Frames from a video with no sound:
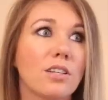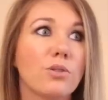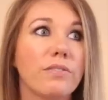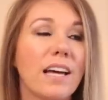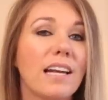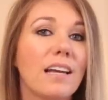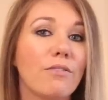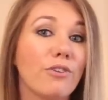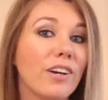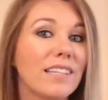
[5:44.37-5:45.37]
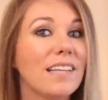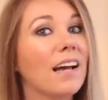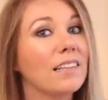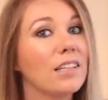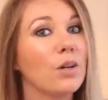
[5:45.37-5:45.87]
So I've had it for
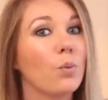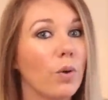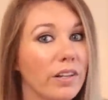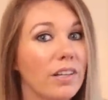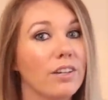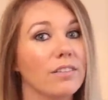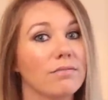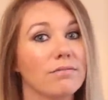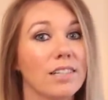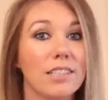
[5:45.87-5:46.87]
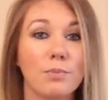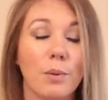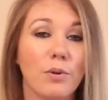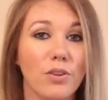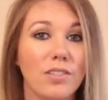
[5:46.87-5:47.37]
exactly one year because
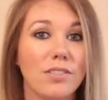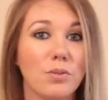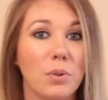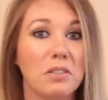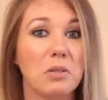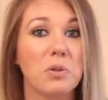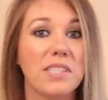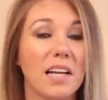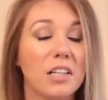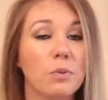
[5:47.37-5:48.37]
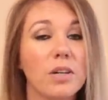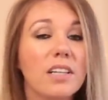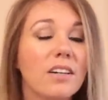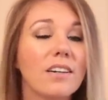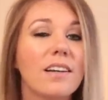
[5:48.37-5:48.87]
my birthday is this week. So exactly
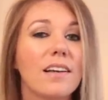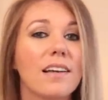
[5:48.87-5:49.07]
one year.